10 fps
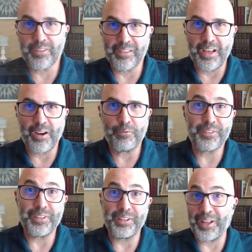letter
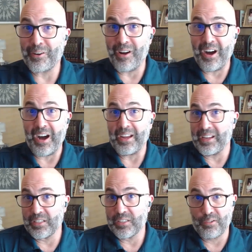with the letter I,
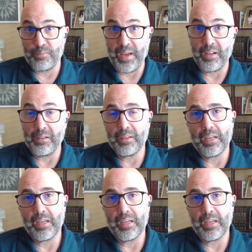instrumental.